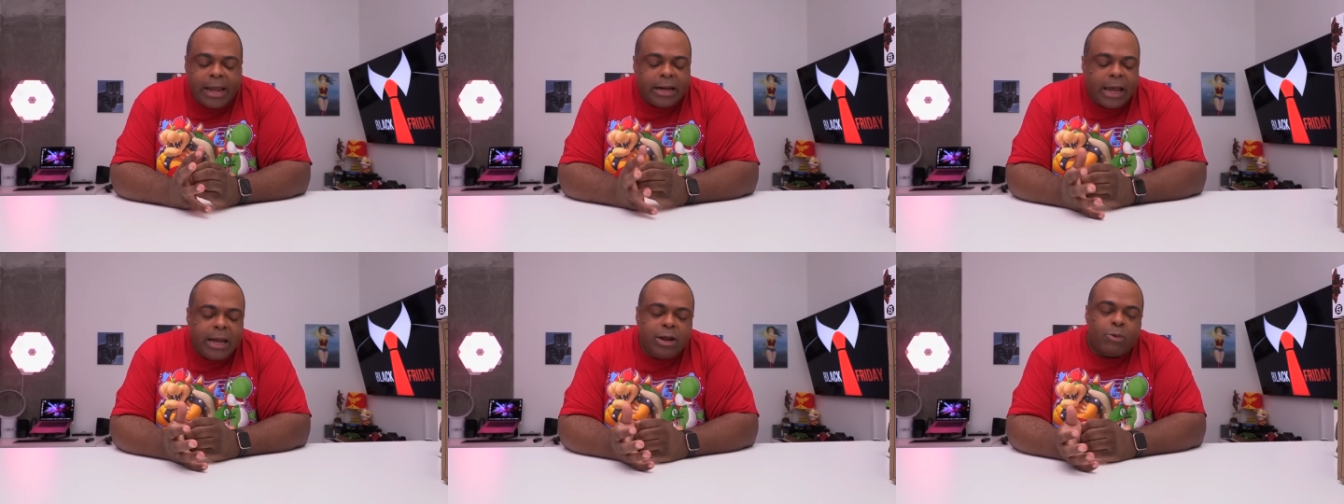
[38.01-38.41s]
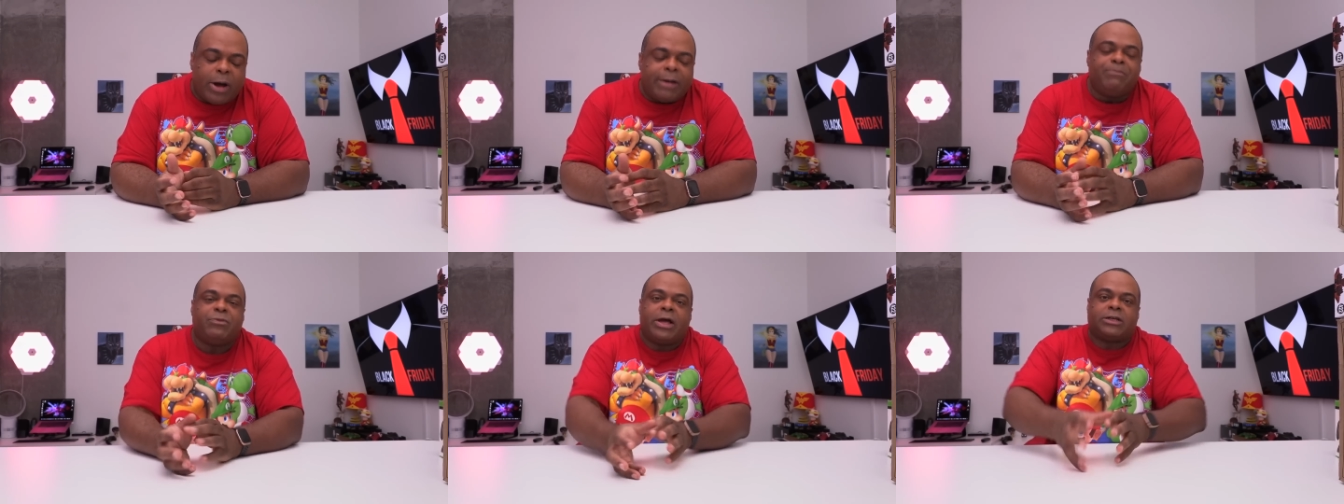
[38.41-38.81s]

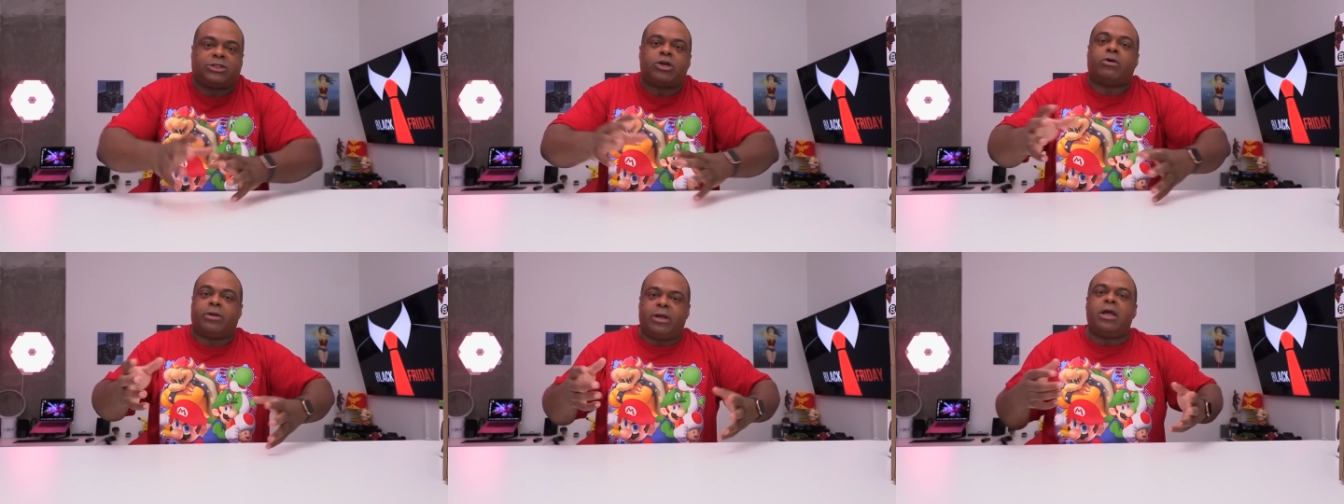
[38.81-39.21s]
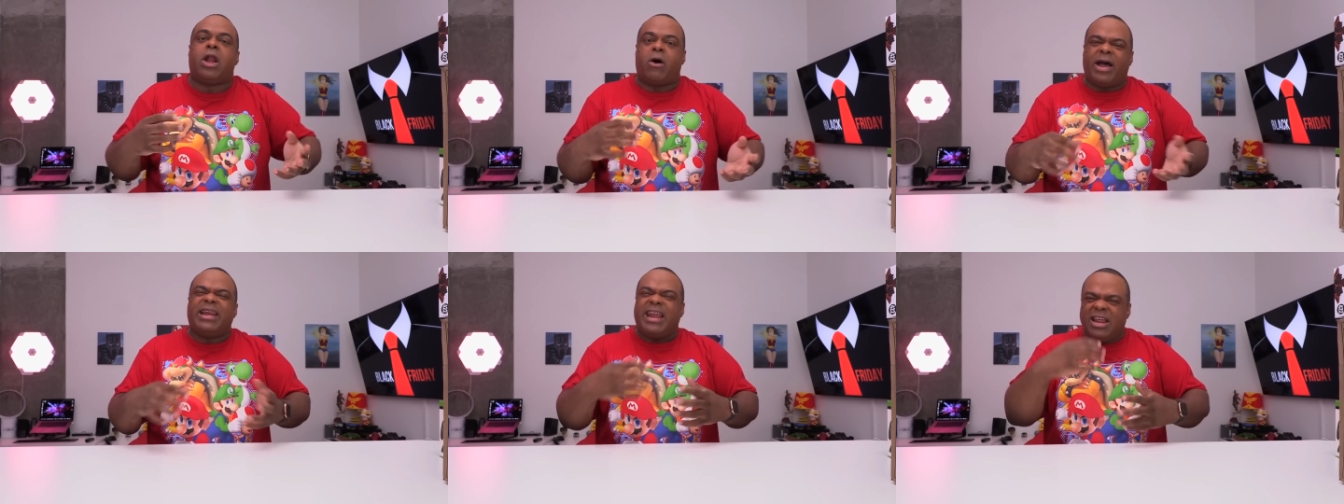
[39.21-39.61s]
Anyway, yeah, so, you
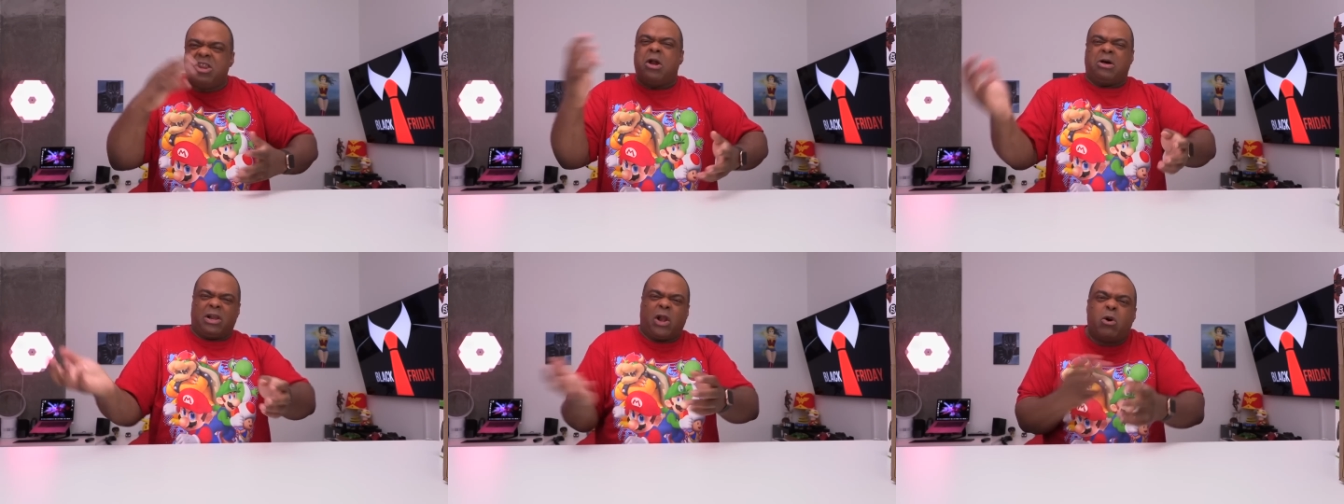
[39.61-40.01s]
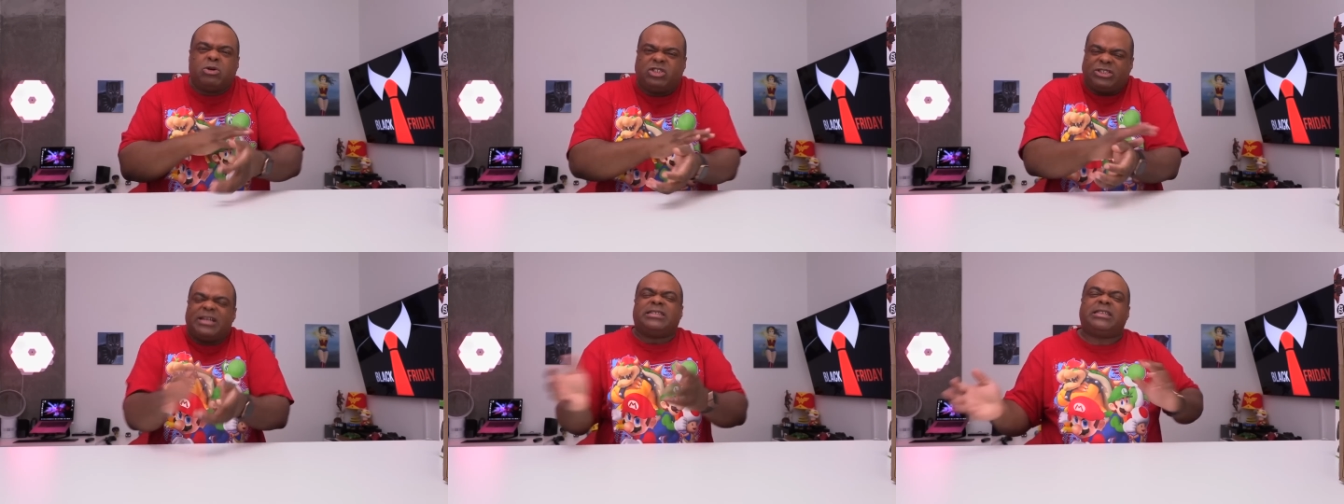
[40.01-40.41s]
know, and then your know,
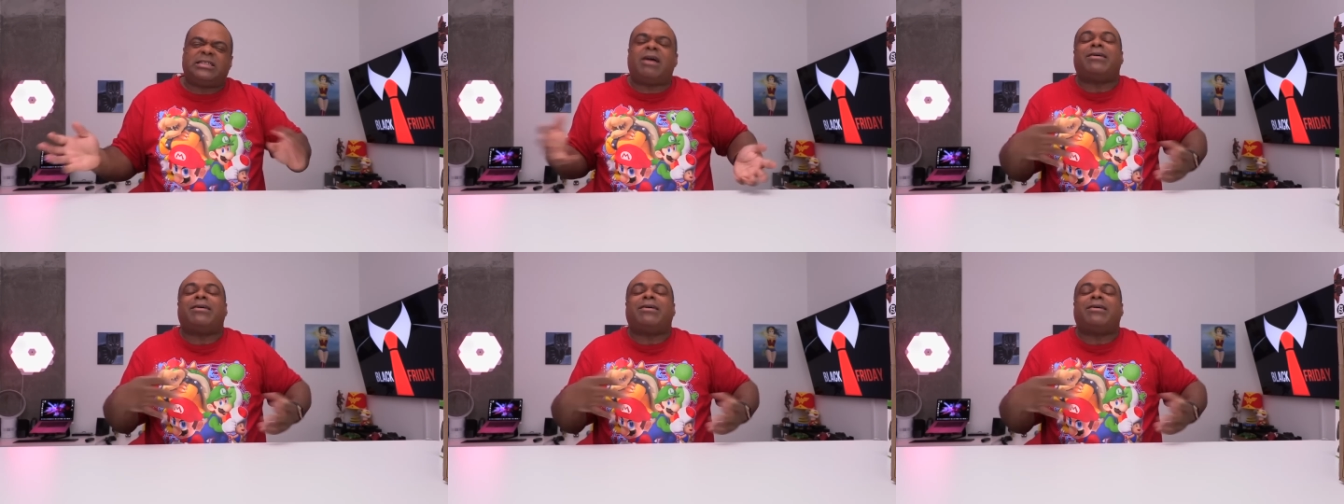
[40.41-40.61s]
lotion.